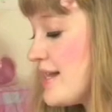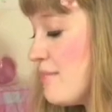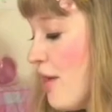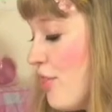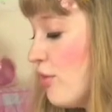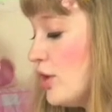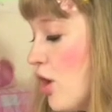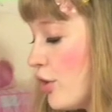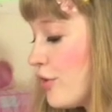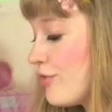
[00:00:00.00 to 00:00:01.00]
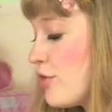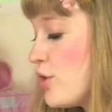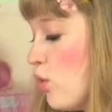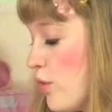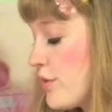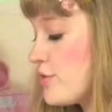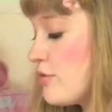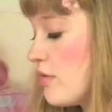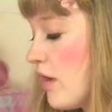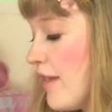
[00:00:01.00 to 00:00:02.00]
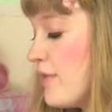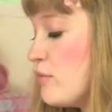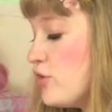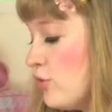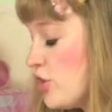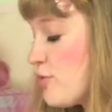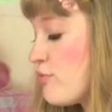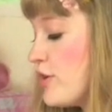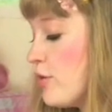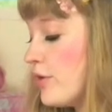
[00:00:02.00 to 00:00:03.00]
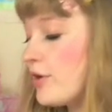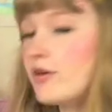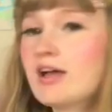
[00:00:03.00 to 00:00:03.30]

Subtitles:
a month or longer for an order to arrive that was not a pre-order.